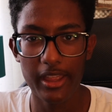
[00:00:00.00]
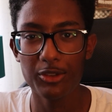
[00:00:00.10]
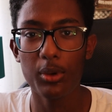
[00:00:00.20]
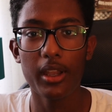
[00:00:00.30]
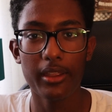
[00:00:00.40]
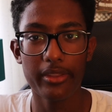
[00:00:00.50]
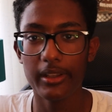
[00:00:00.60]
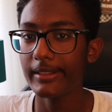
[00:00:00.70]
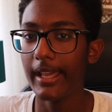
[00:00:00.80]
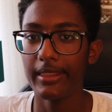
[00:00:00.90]
and that's why I
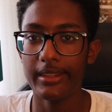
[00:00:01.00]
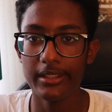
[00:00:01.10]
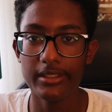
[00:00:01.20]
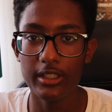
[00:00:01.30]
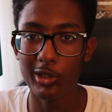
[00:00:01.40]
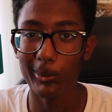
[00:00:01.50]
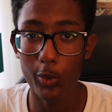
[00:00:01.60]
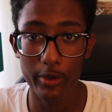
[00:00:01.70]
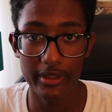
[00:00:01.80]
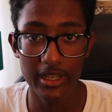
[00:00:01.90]
think that this year
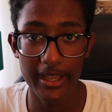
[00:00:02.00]
more than